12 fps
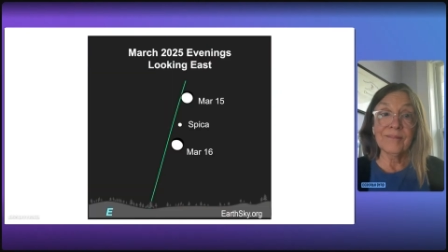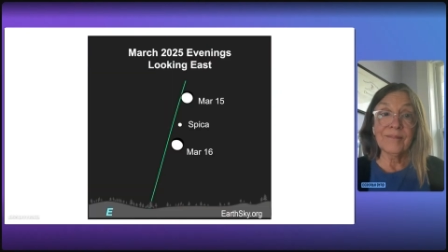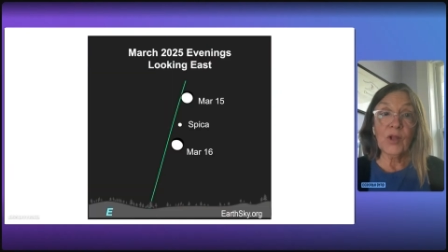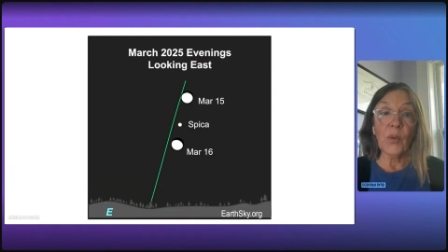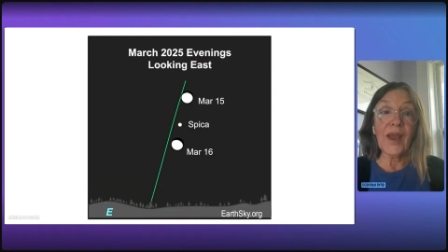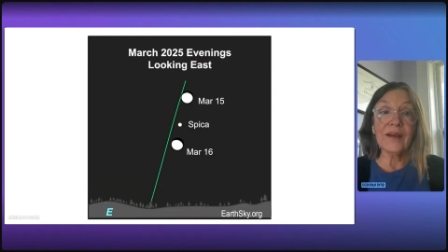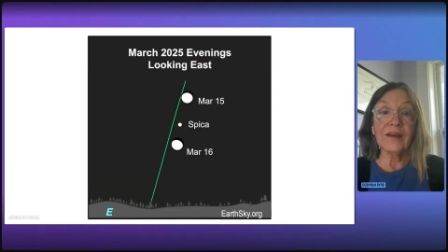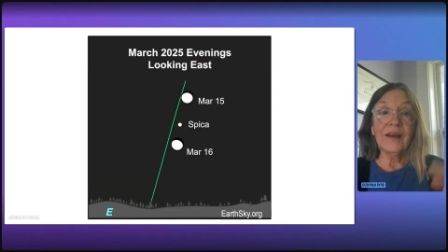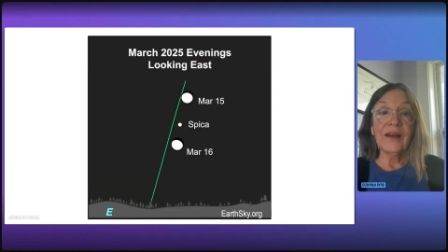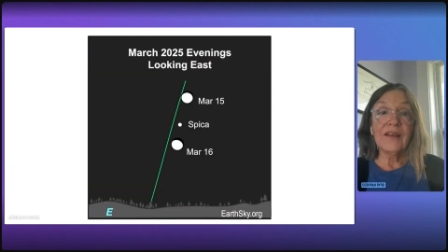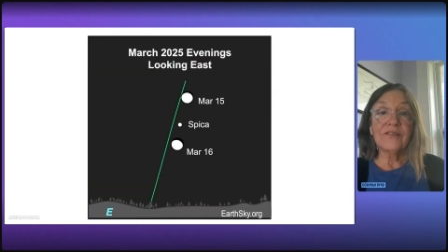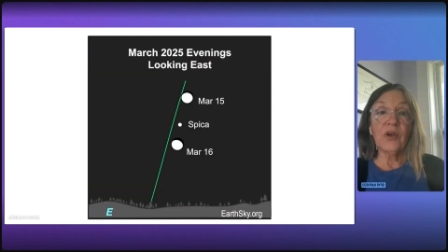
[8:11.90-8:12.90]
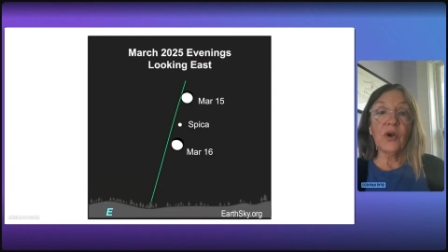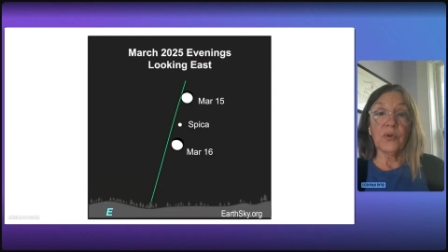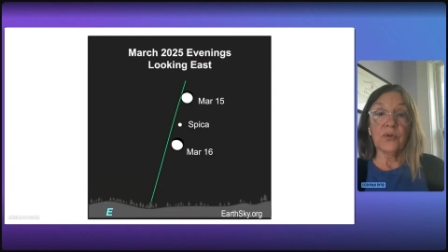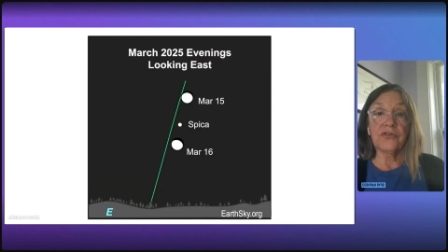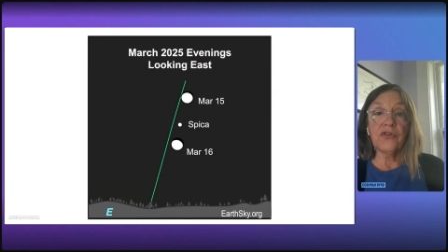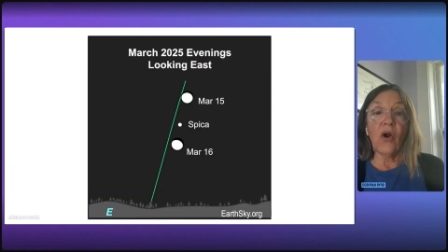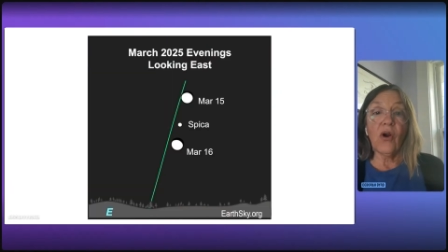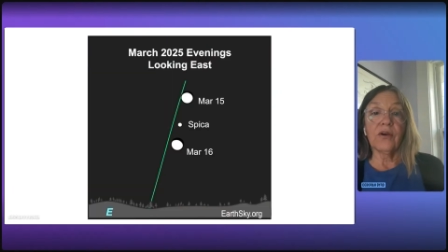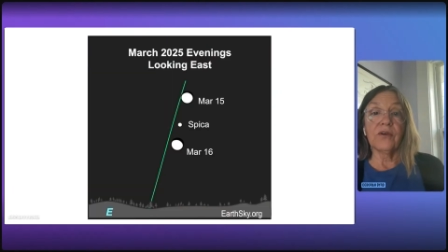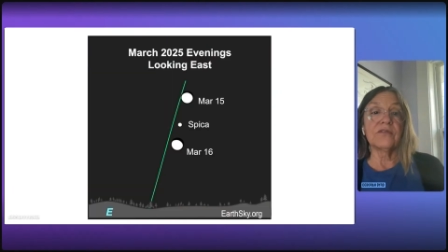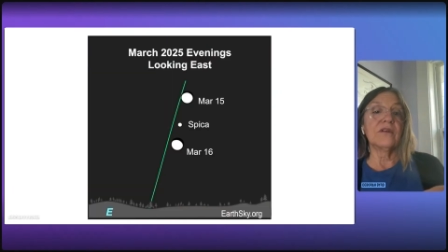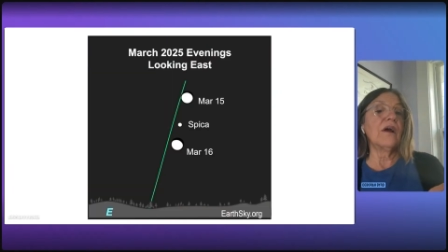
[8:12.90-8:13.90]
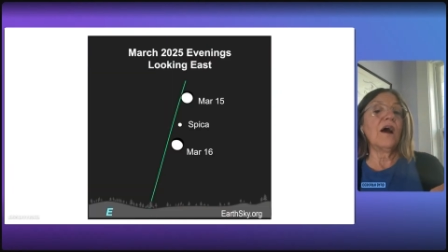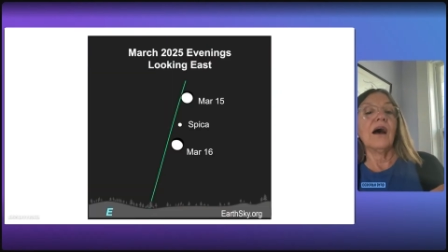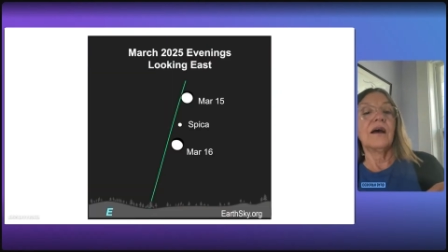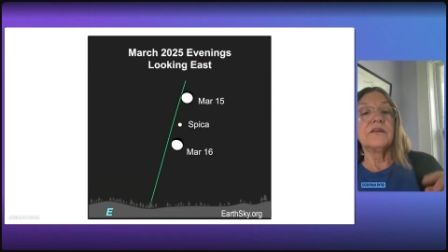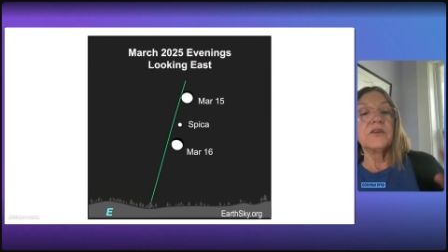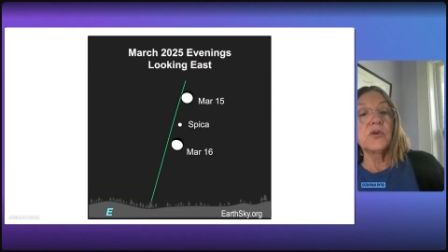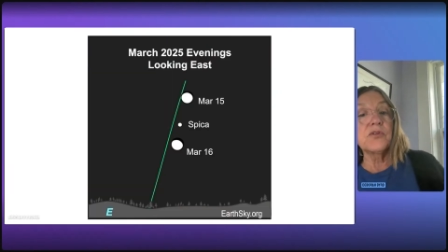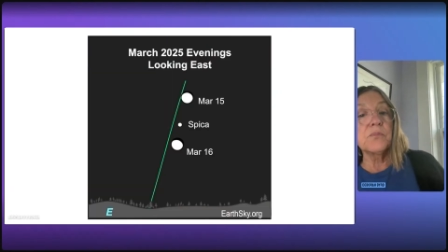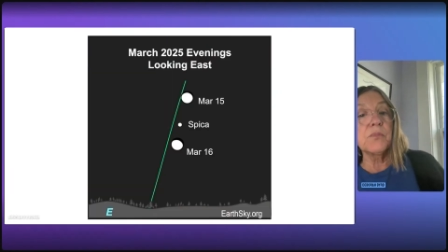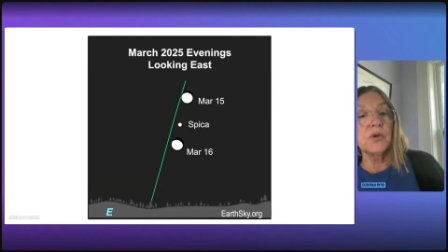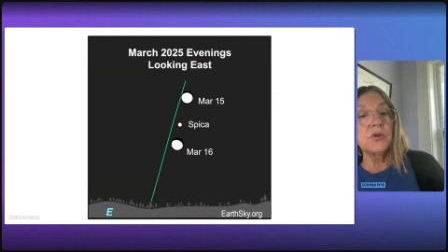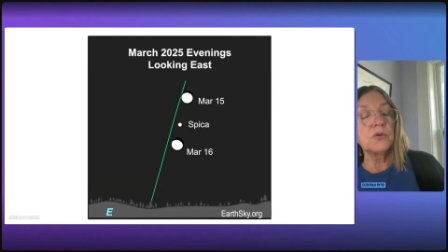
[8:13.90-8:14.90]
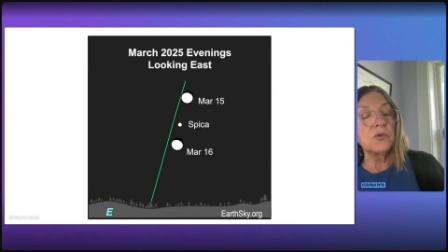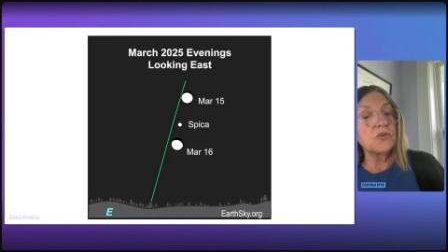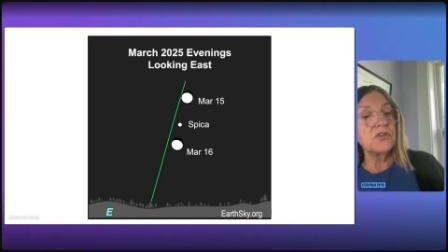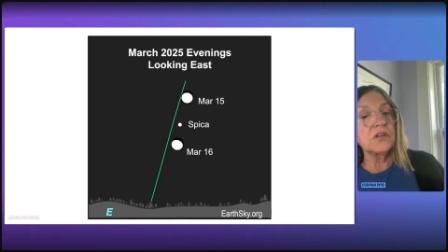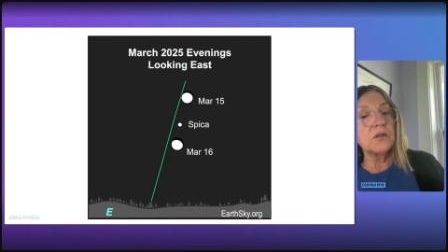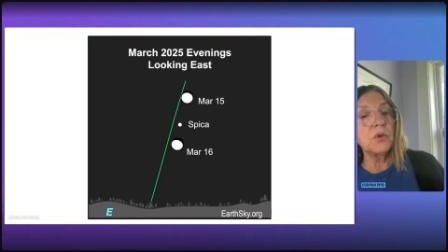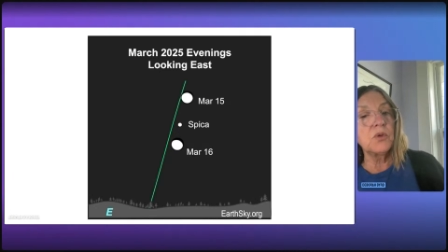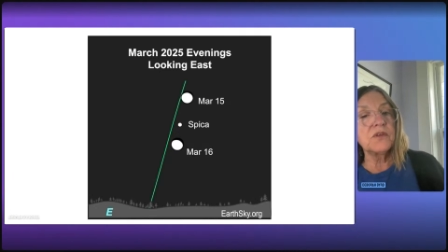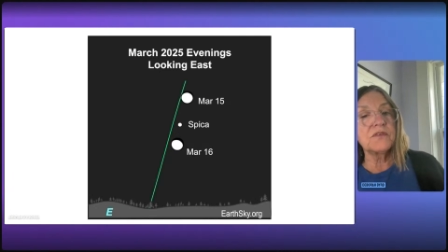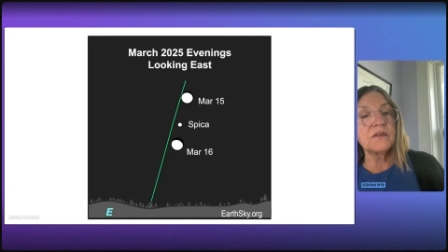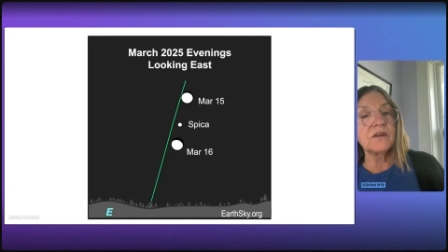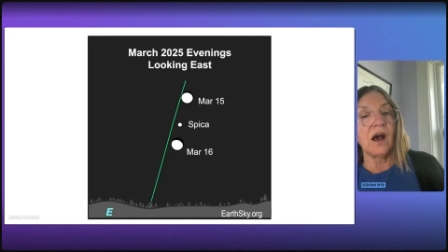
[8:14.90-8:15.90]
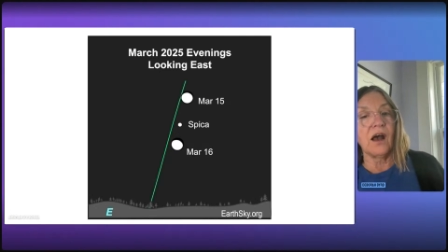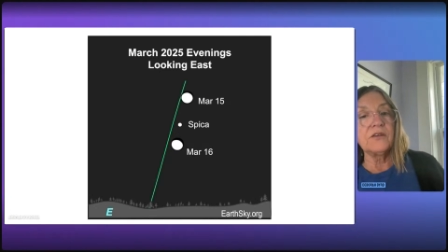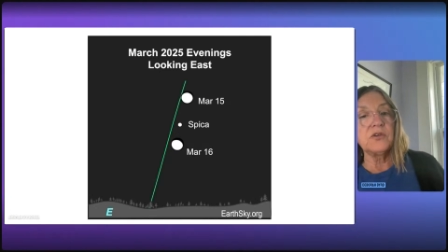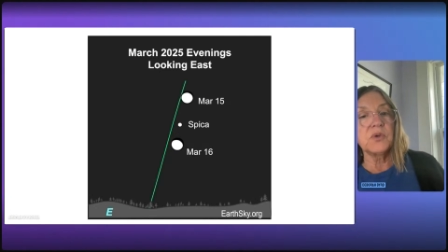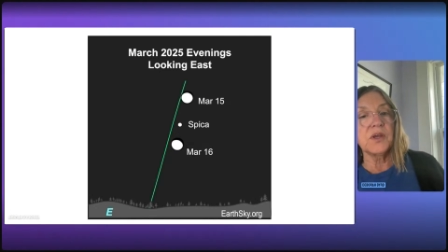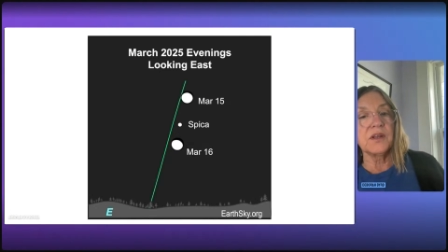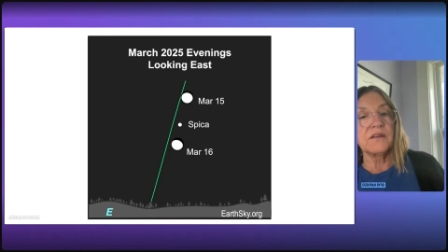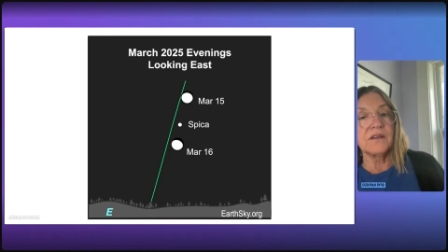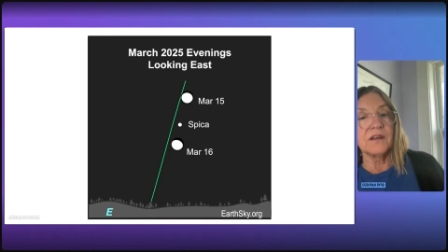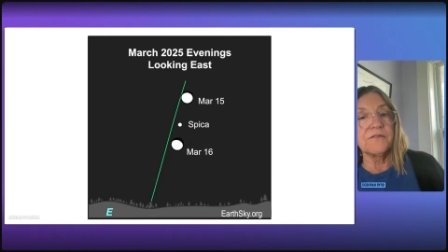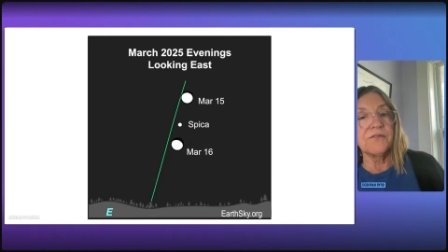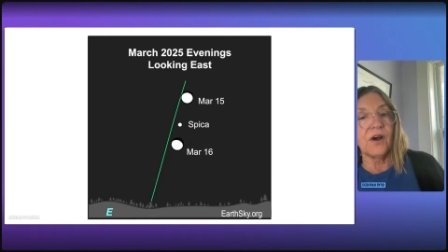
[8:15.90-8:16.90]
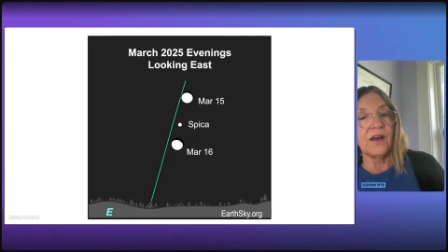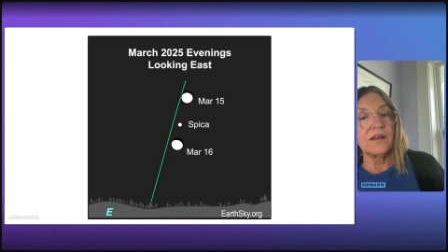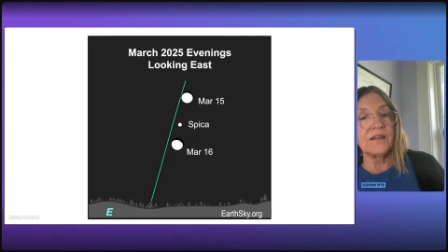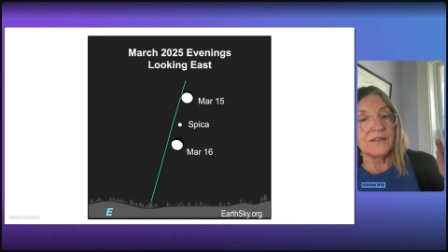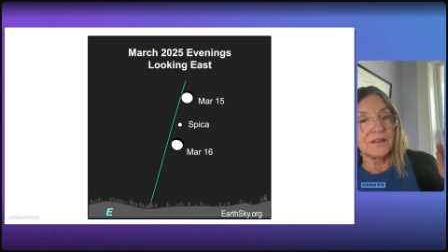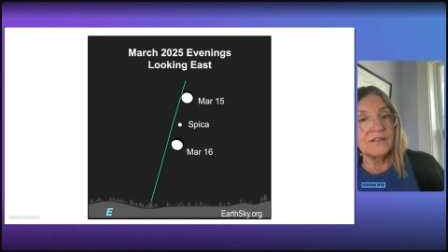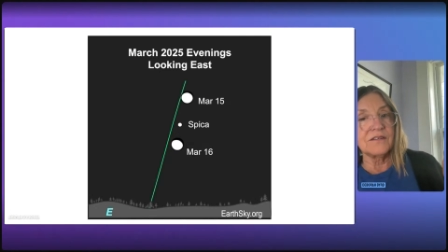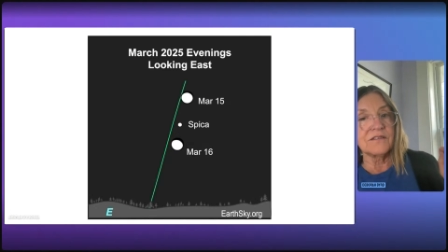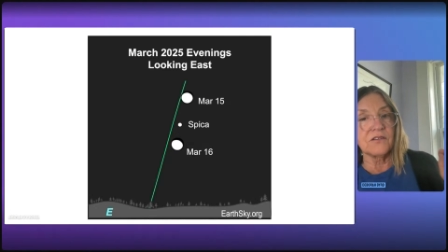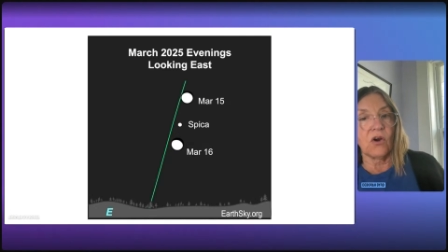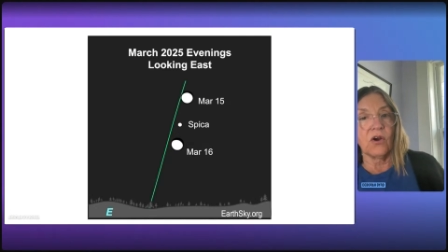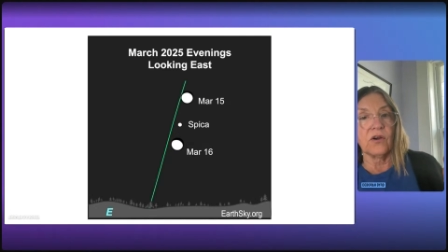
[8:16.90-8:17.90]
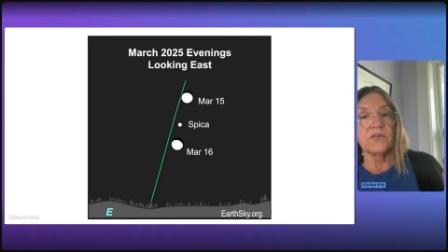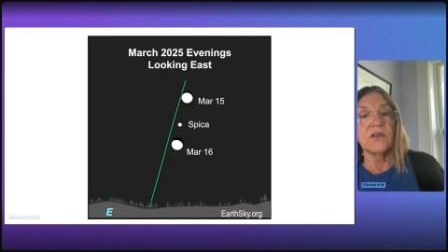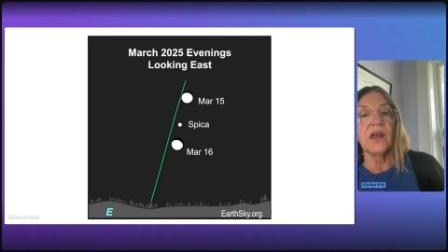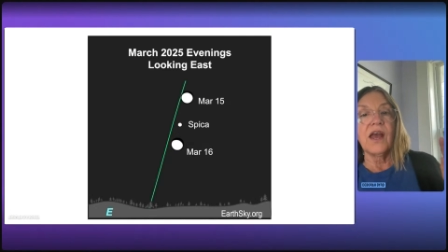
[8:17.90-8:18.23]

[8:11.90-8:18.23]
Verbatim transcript: Okay, so stars uh, near the moon, using the moon as a guide, you can identify these stars.